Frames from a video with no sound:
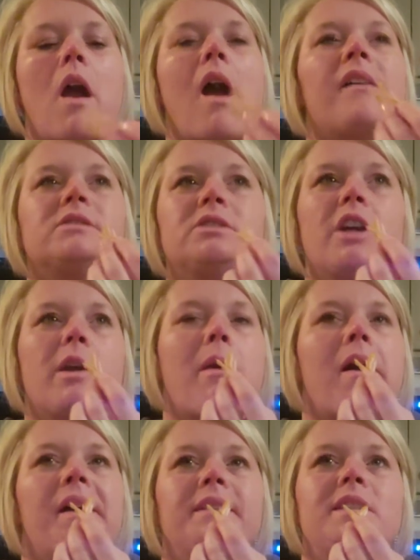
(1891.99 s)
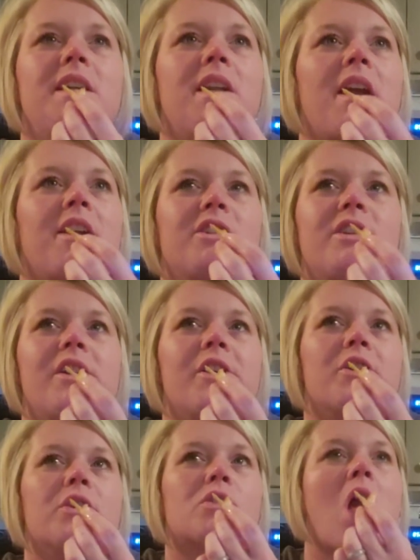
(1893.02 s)
I have to tell you about like teenage
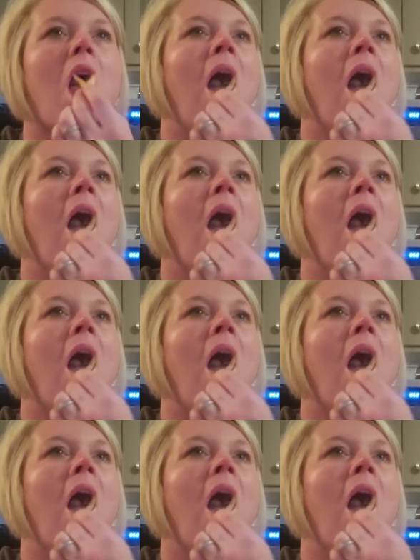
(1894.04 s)
years,